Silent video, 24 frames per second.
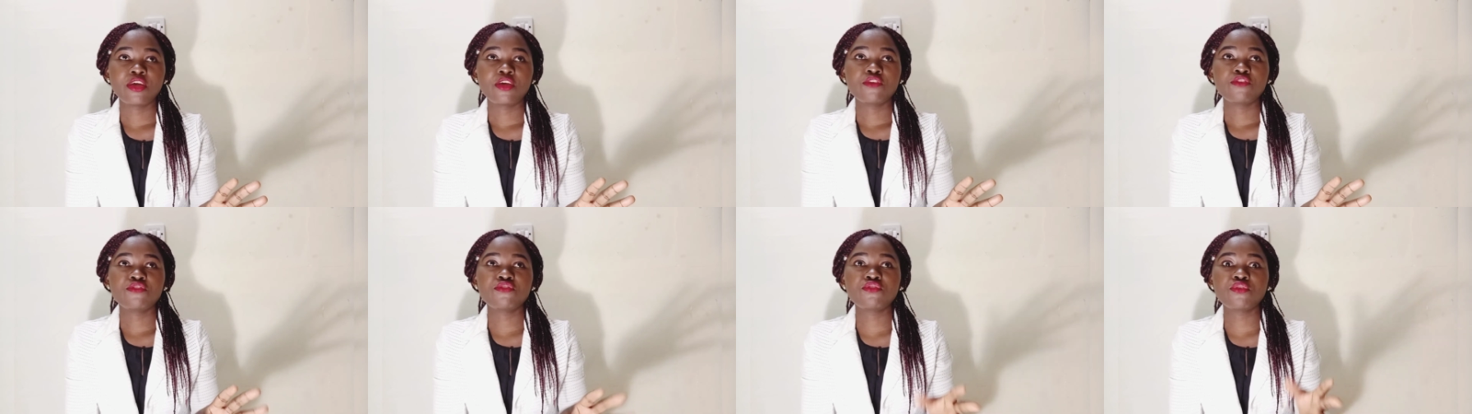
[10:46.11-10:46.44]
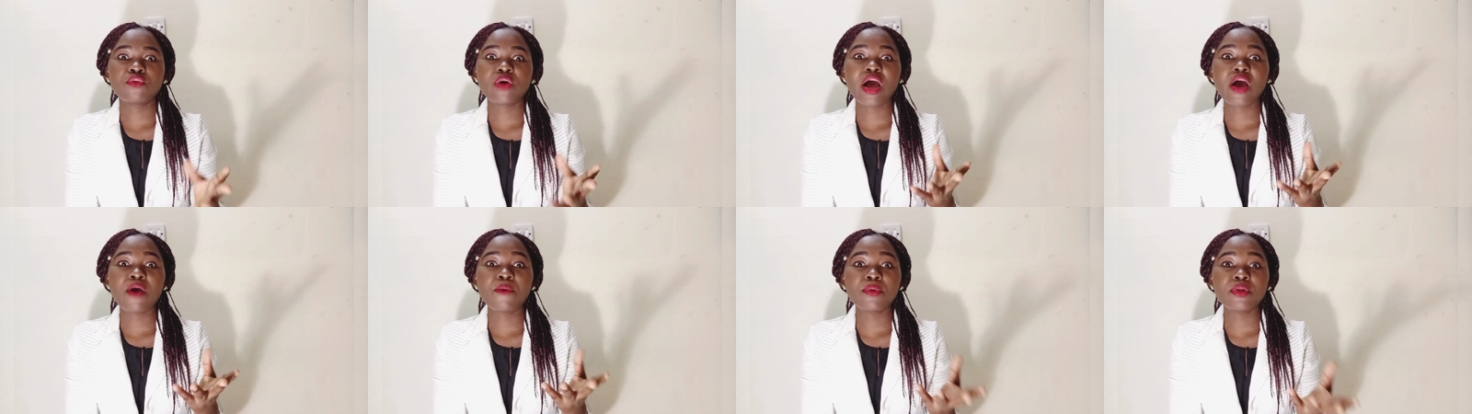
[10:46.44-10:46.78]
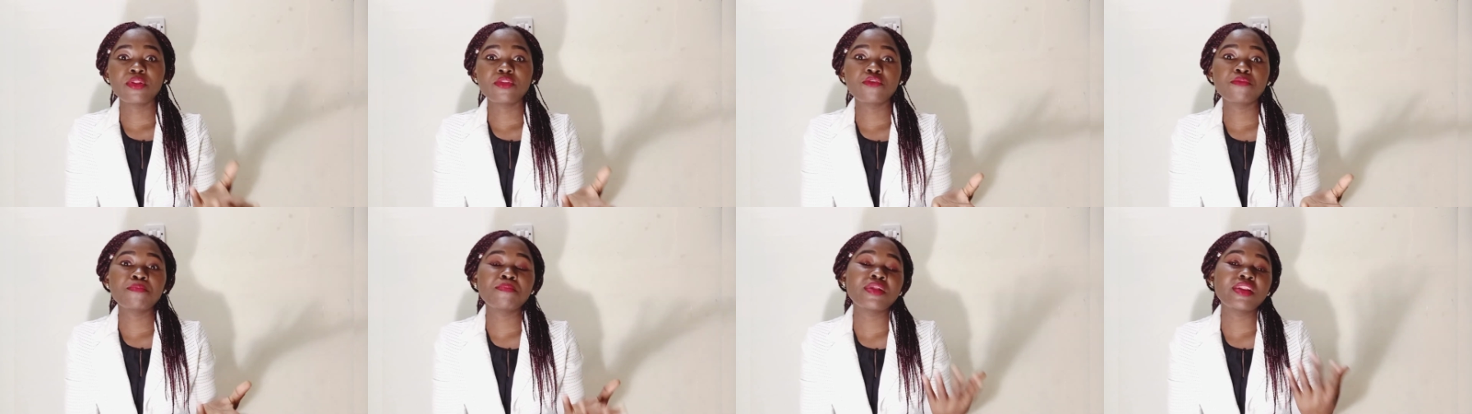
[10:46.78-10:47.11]
So how will
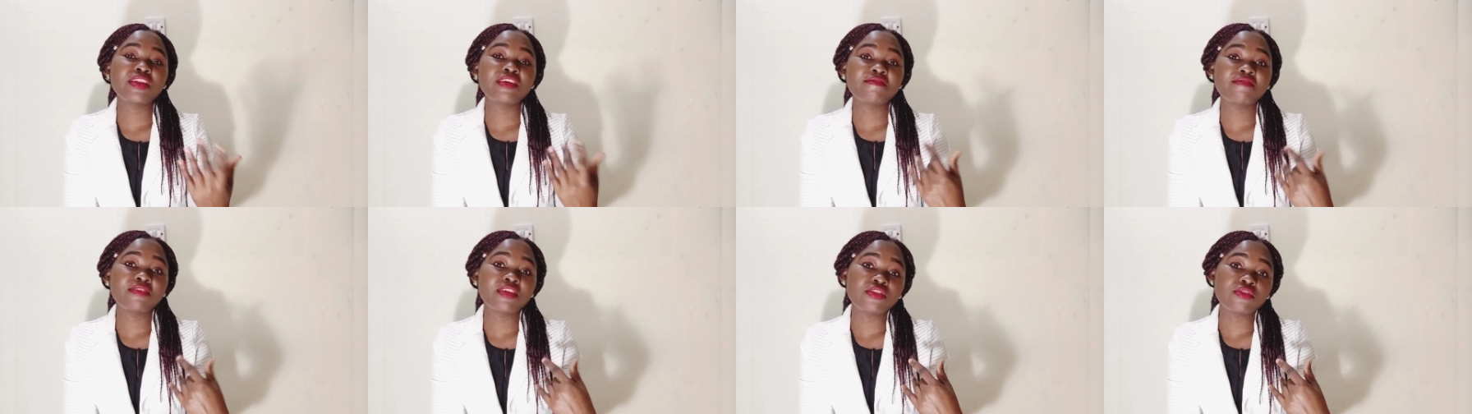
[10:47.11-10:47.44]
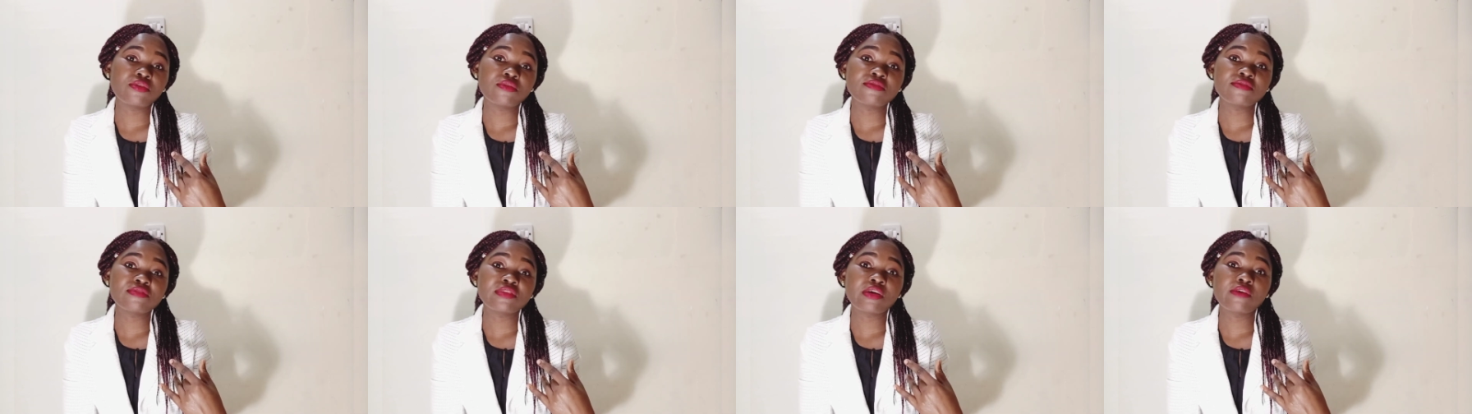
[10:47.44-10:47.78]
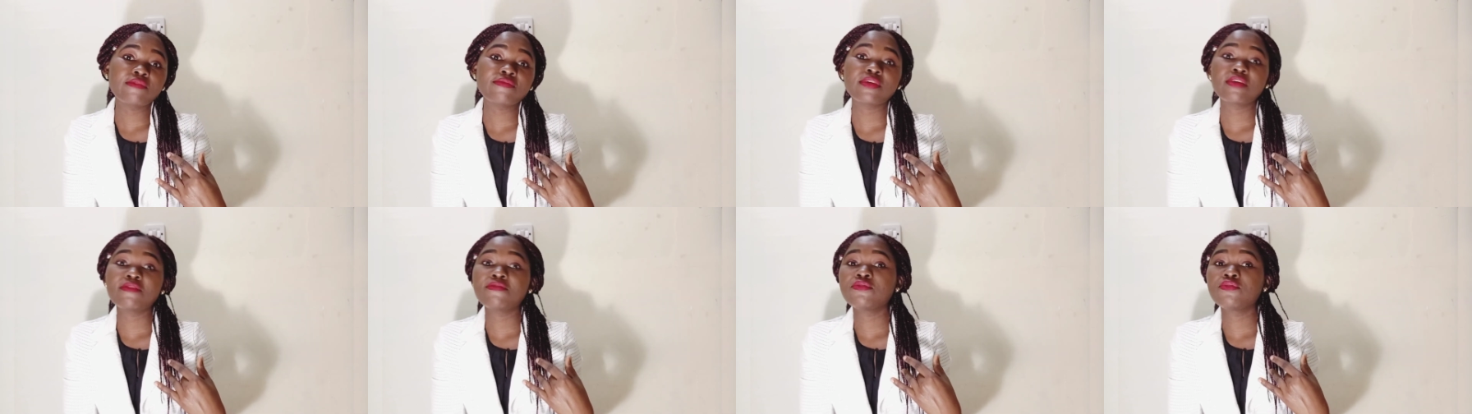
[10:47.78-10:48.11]
you believe in yourself
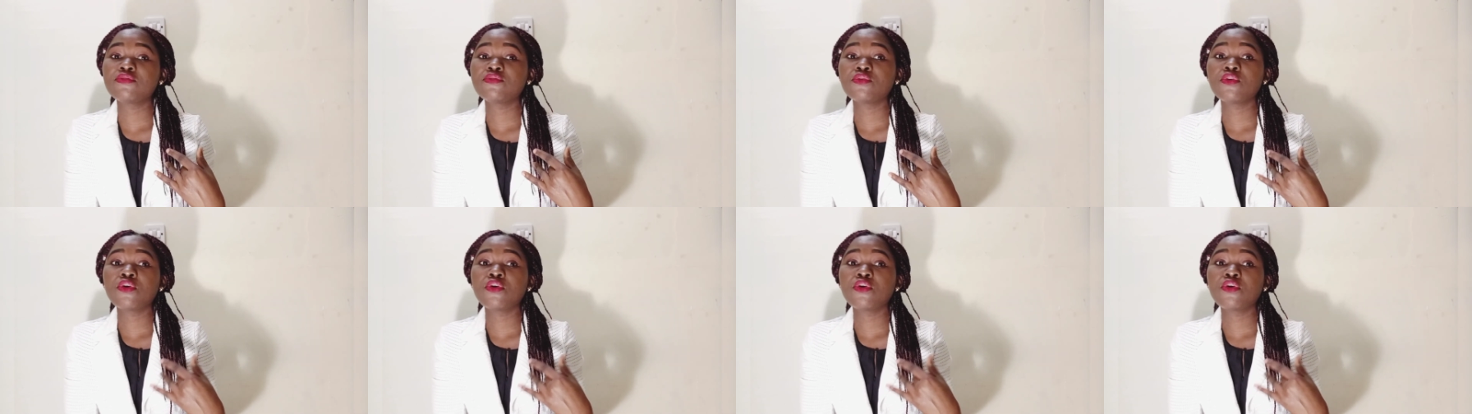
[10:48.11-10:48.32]
if you